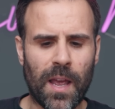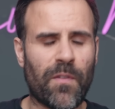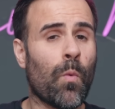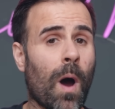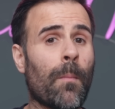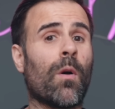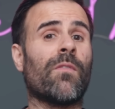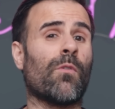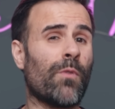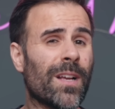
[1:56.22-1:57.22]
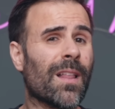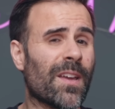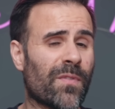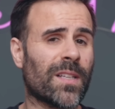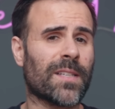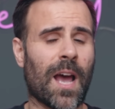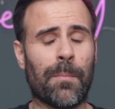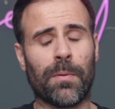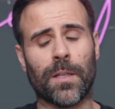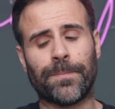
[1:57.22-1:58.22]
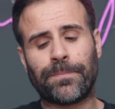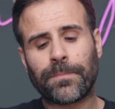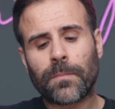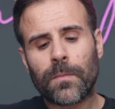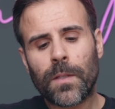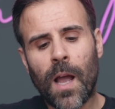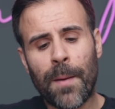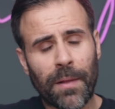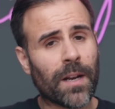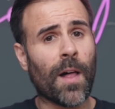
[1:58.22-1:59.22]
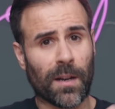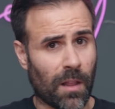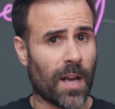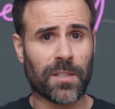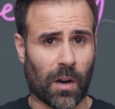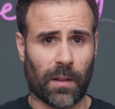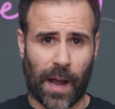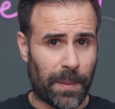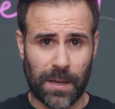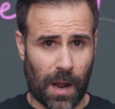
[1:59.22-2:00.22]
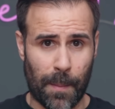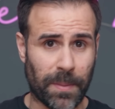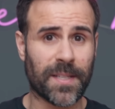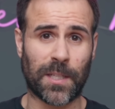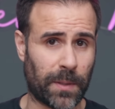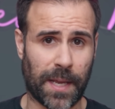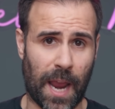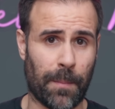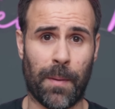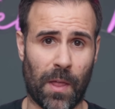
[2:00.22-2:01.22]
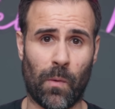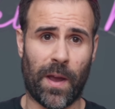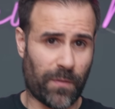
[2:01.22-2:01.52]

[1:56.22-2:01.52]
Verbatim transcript: If you want more of a real-life example, I played a lot of Lost Ark. Like I'm, an, I'm obsessed with the game, by the way.